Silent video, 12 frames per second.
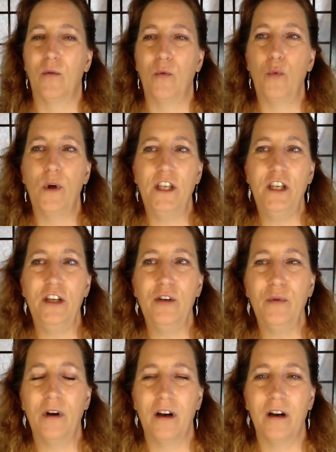When
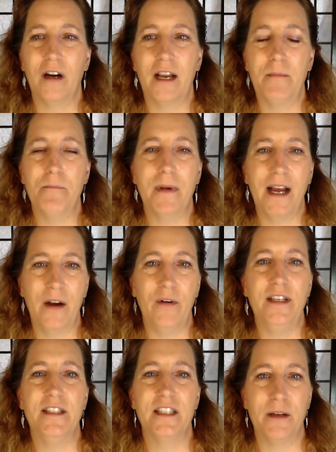you are
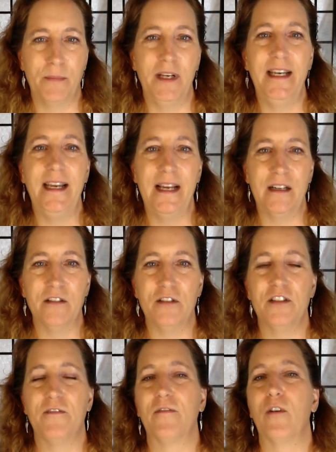admiring somebody
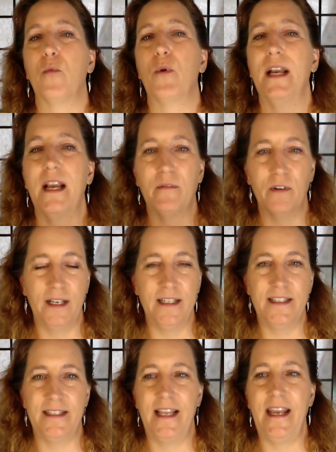else for whatever it
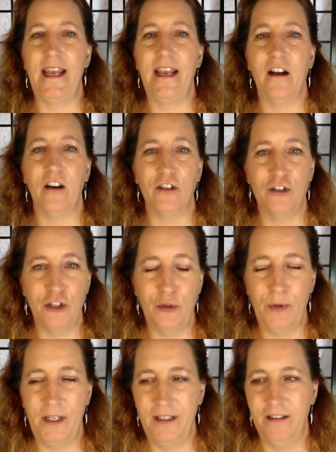is they are
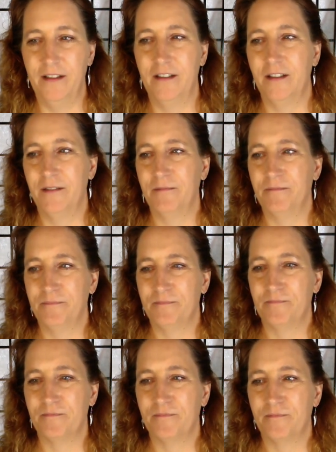doing,
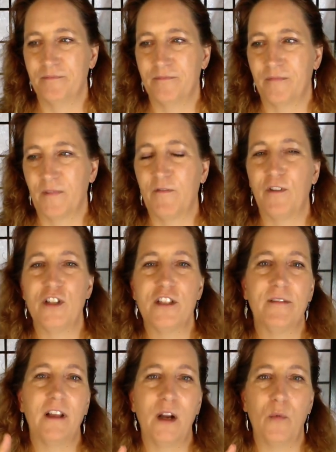first
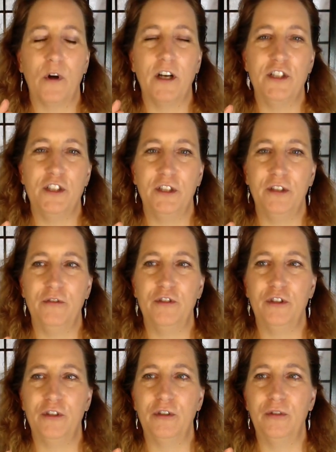of all, I want you
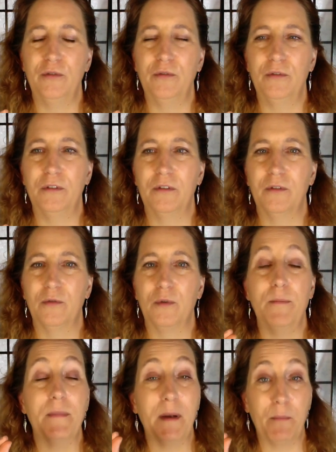to
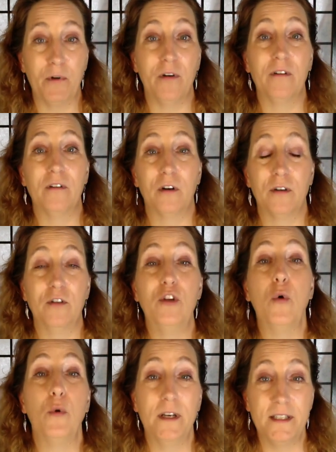remember or
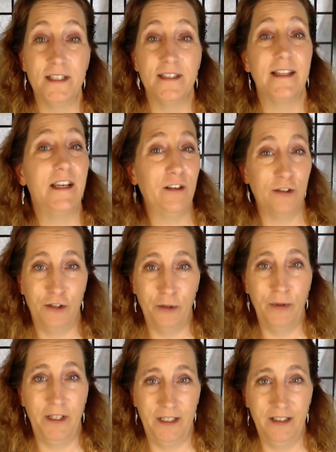notice that you're
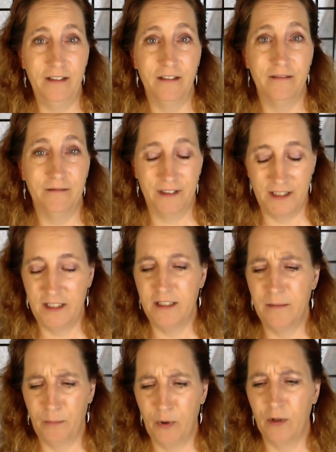doing it. This is
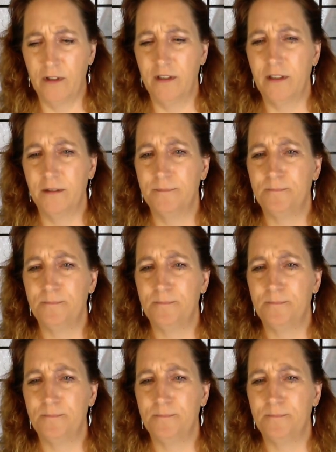important.